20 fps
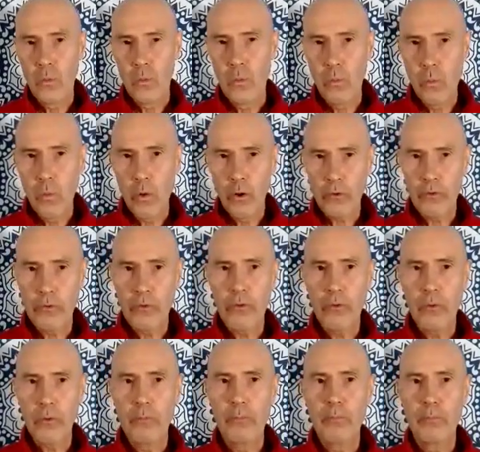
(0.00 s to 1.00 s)

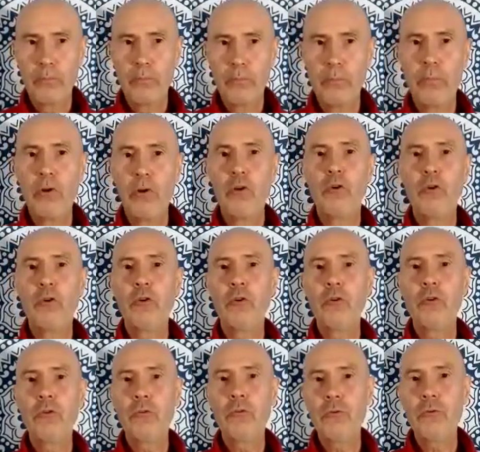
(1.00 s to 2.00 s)
what the
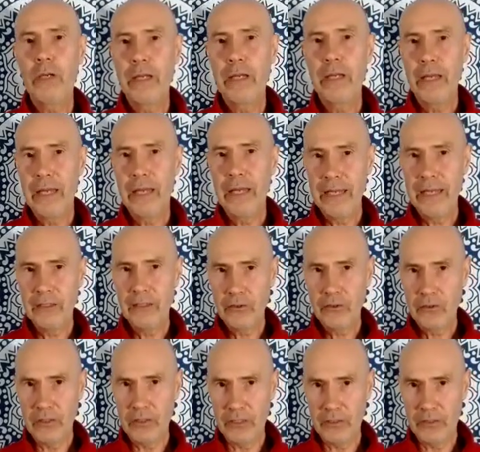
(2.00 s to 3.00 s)
blue
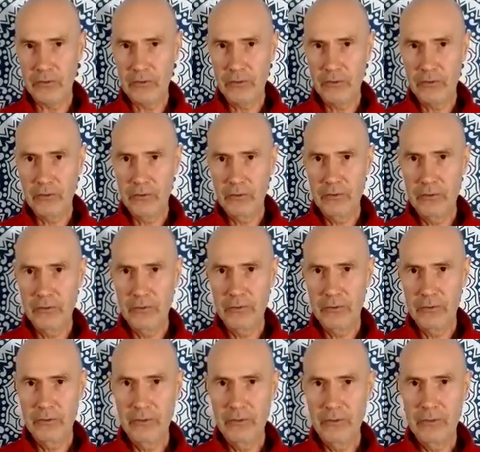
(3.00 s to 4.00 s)
energies
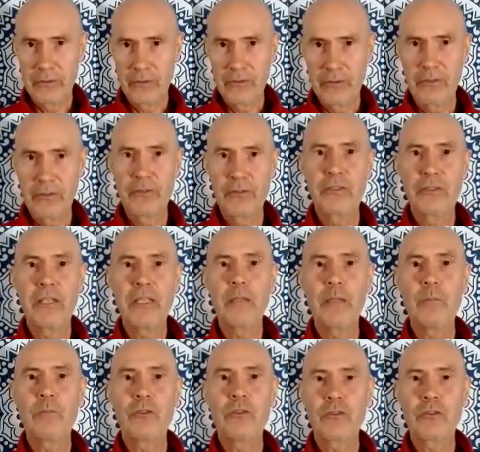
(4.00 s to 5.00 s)

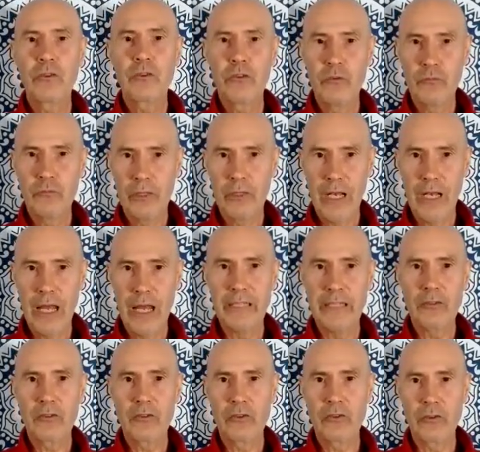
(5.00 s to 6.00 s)
seems to
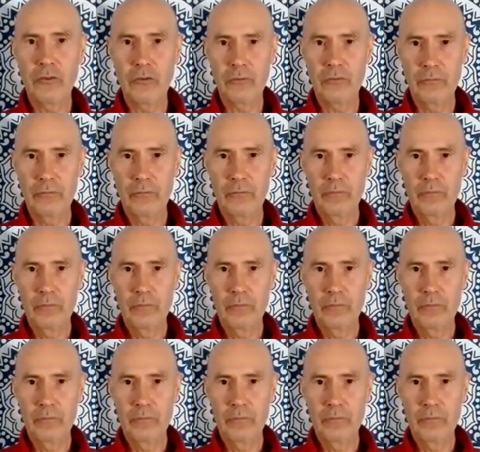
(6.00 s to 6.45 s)
relate to